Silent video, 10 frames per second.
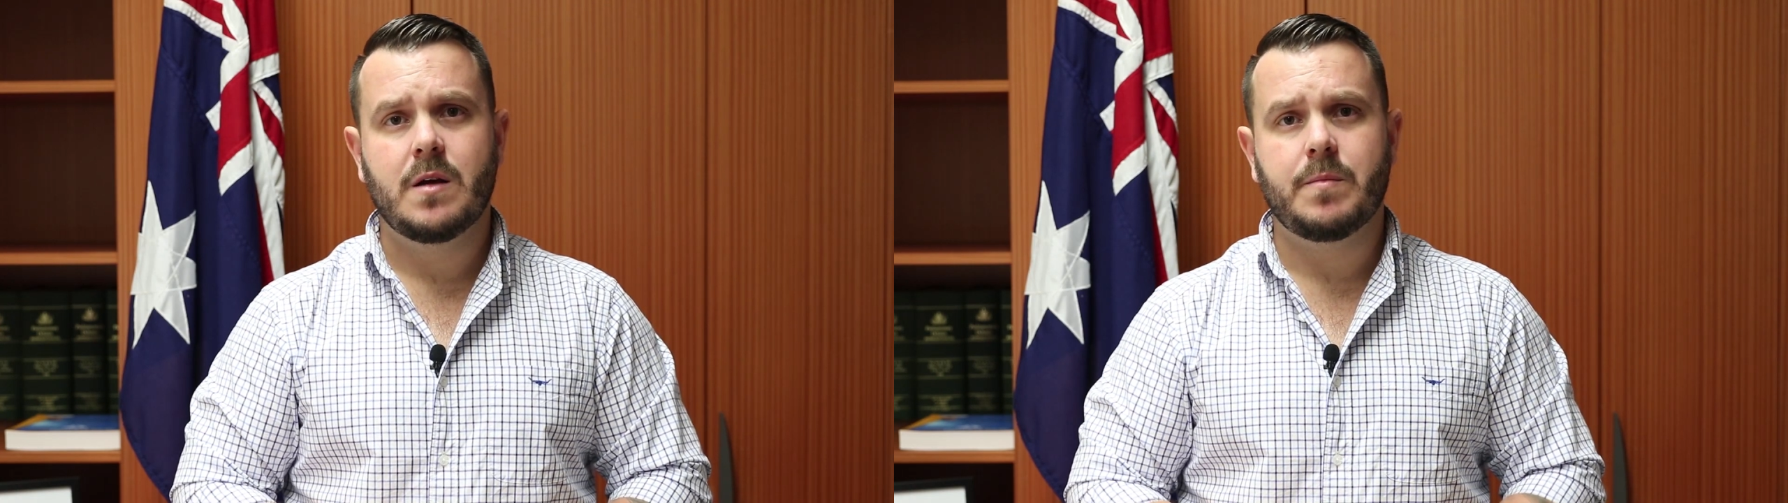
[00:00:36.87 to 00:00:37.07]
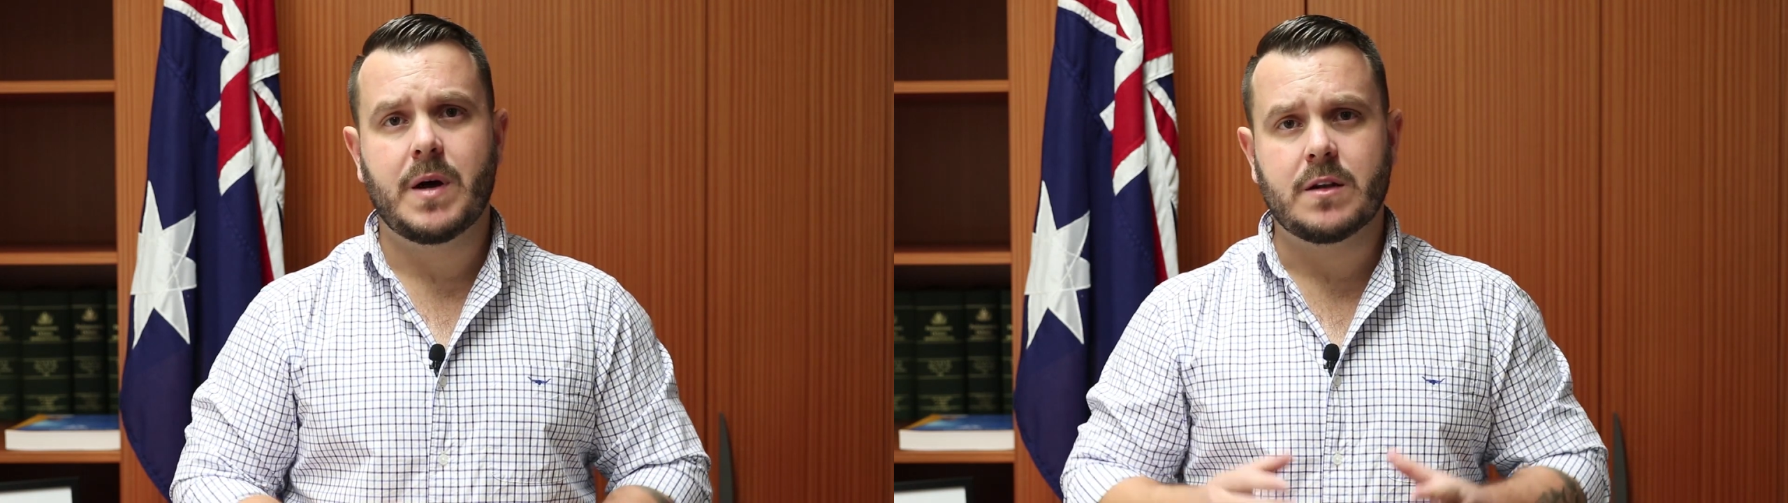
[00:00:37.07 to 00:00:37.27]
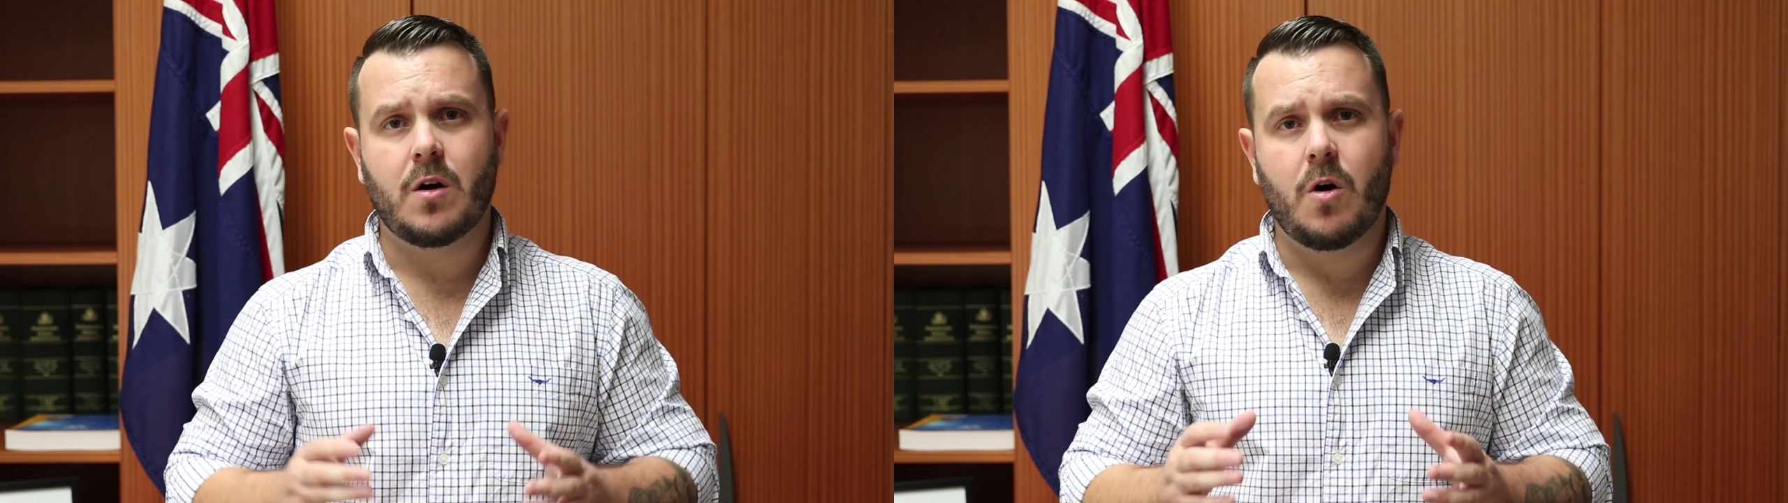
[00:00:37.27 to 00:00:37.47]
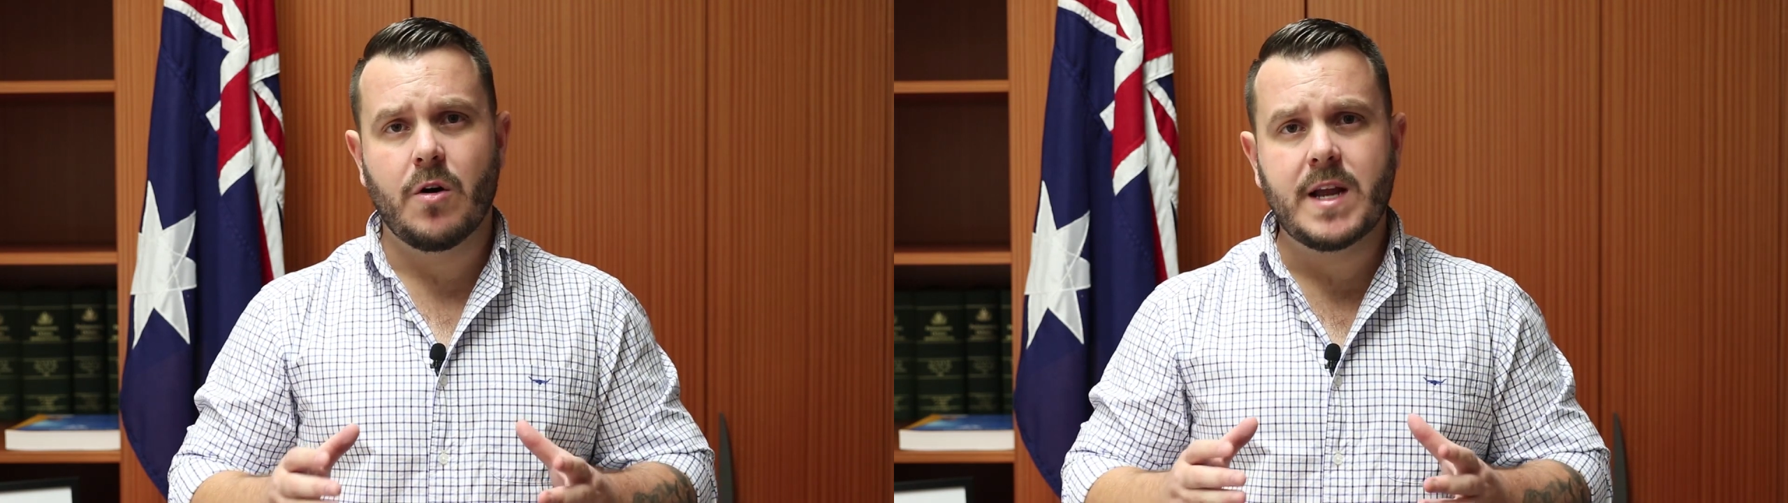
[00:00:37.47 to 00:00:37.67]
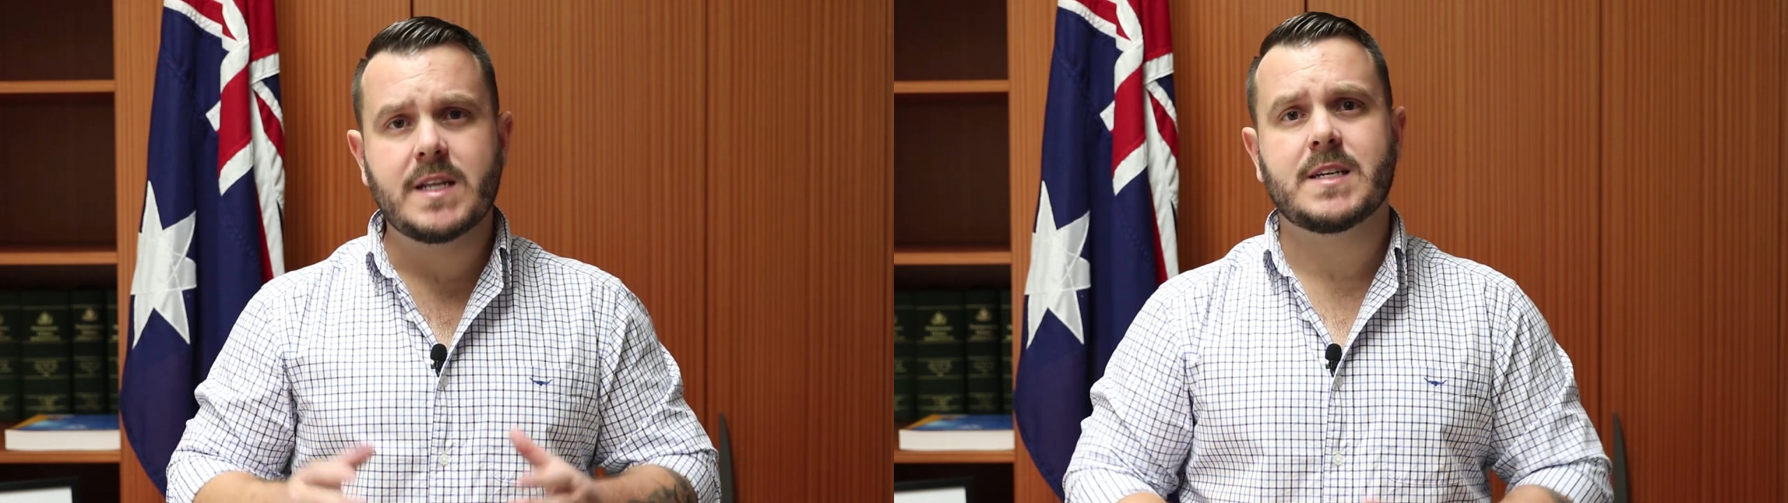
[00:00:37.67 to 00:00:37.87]
But
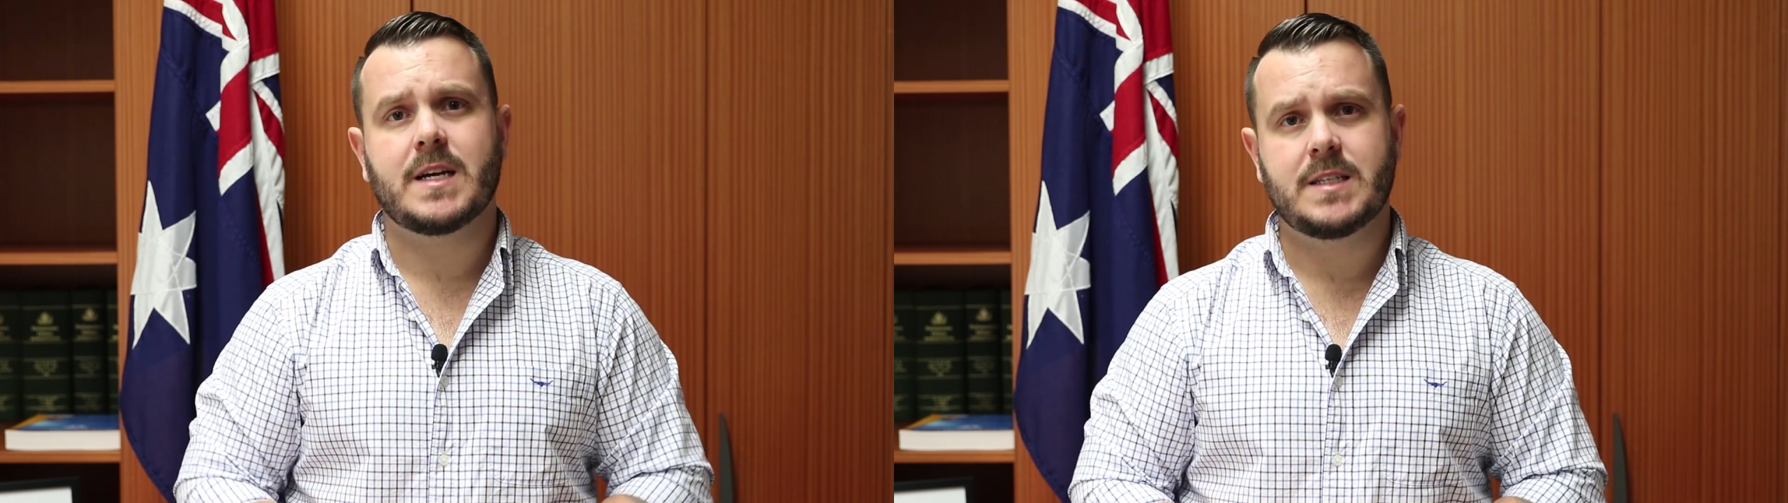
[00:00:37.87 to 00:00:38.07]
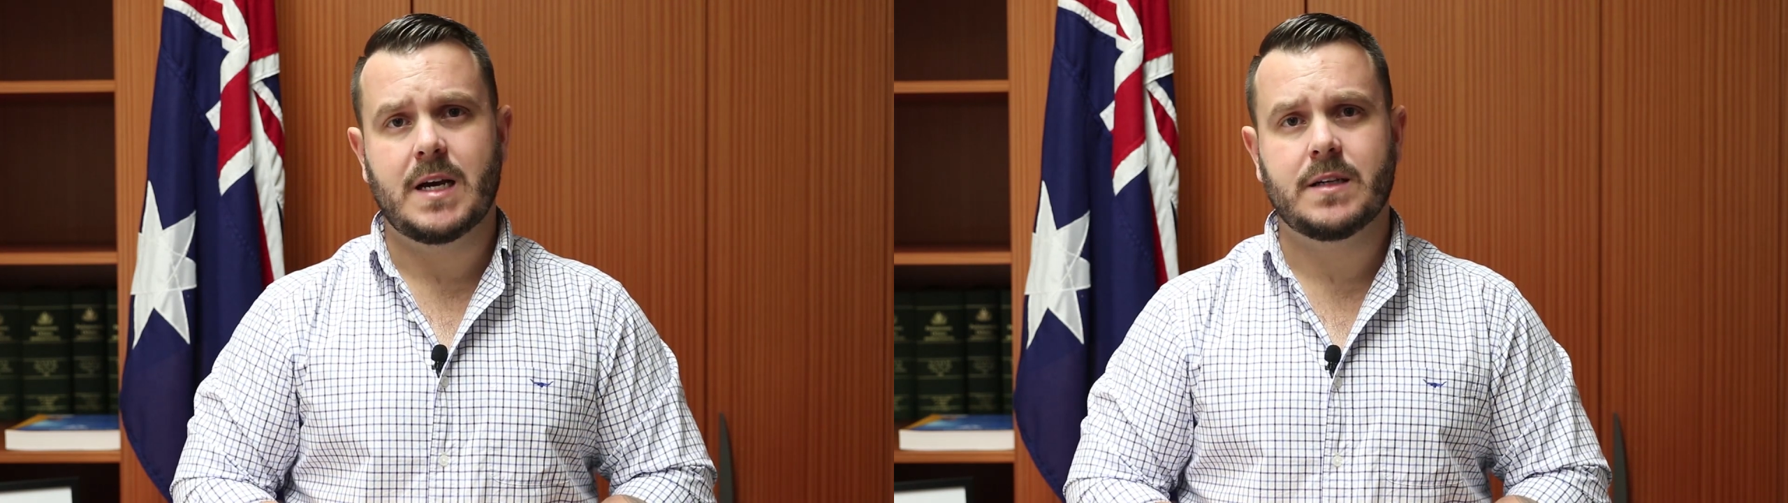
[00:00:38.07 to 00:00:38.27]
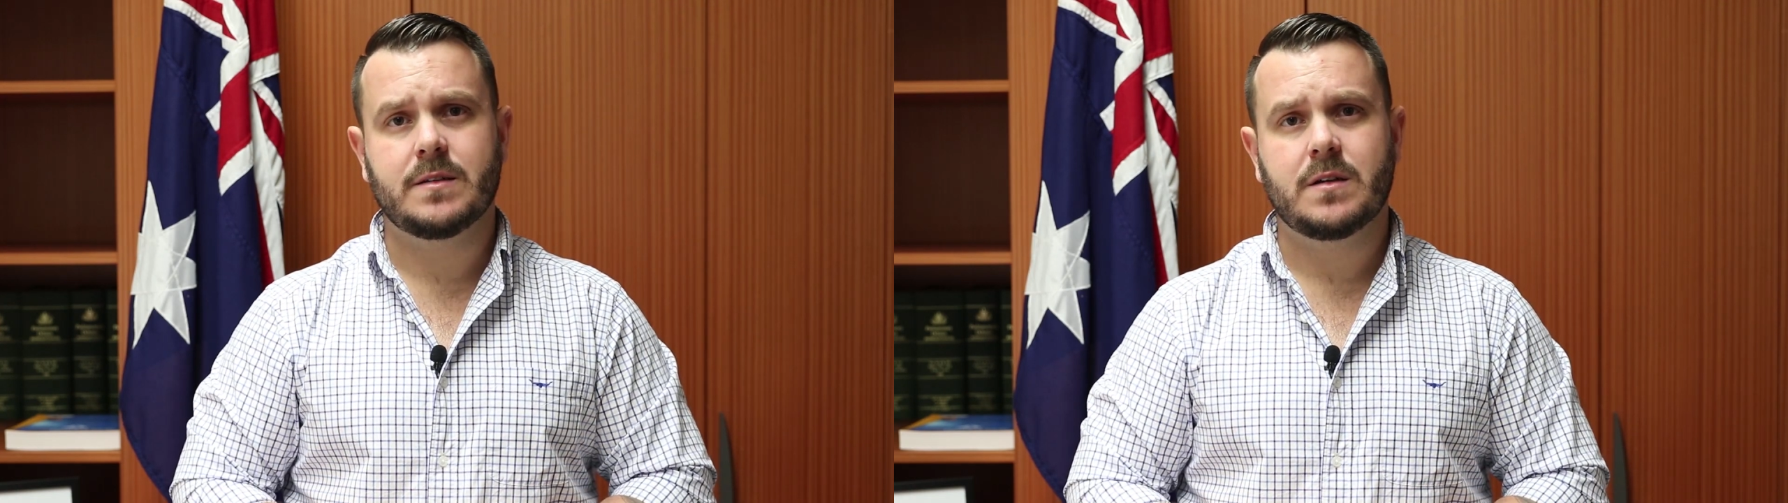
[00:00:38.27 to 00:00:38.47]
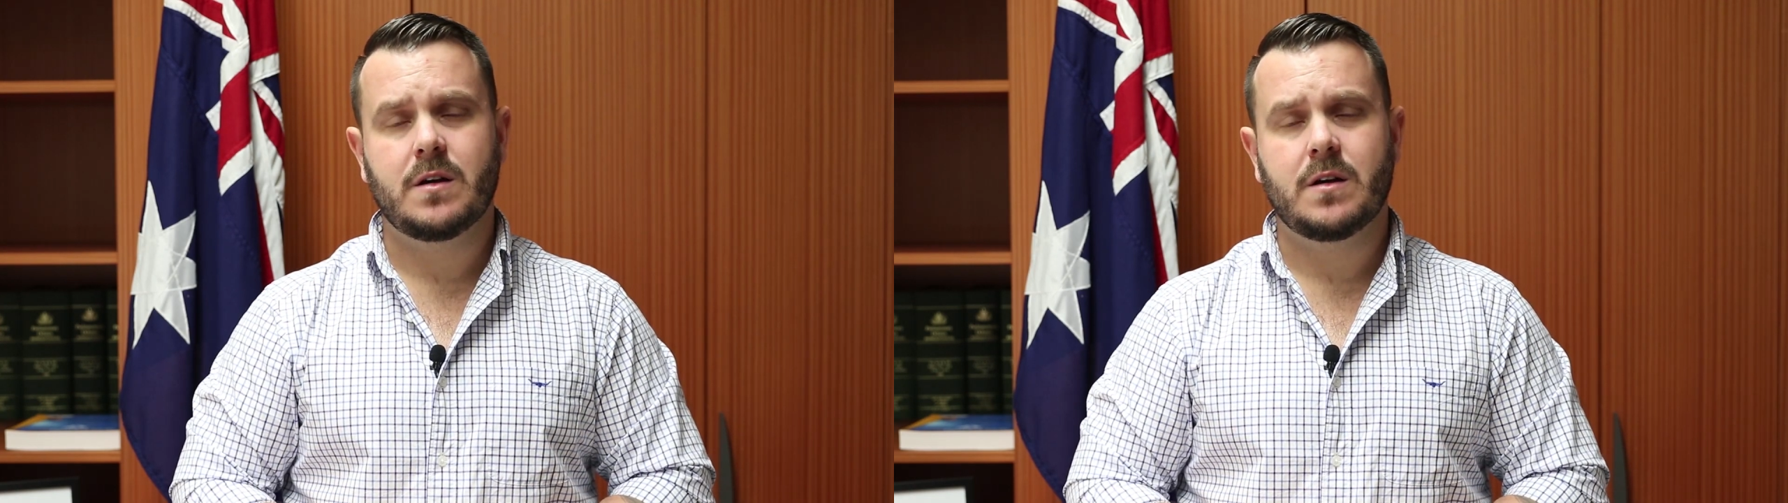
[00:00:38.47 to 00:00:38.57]
on Anzac Day,